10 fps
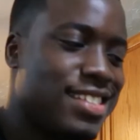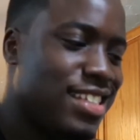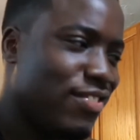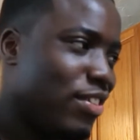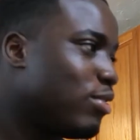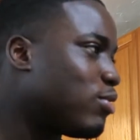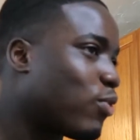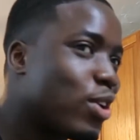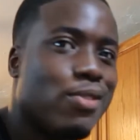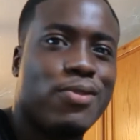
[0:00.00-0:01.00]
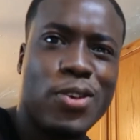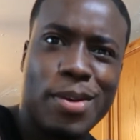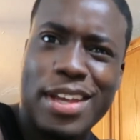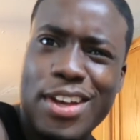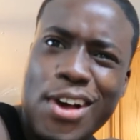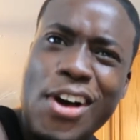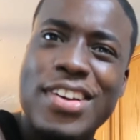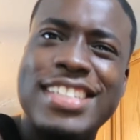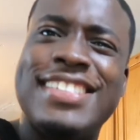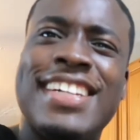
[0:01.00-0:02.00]
and stuff, and it was real cool, I'm like,
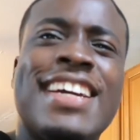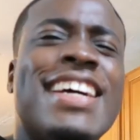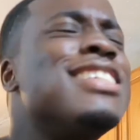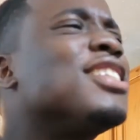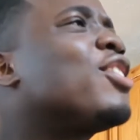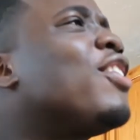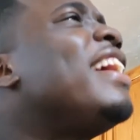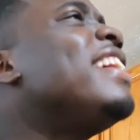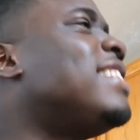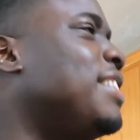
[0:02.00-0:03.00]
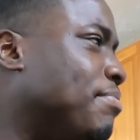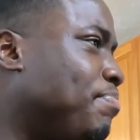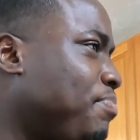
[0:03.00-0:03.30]
oh, this is crazy.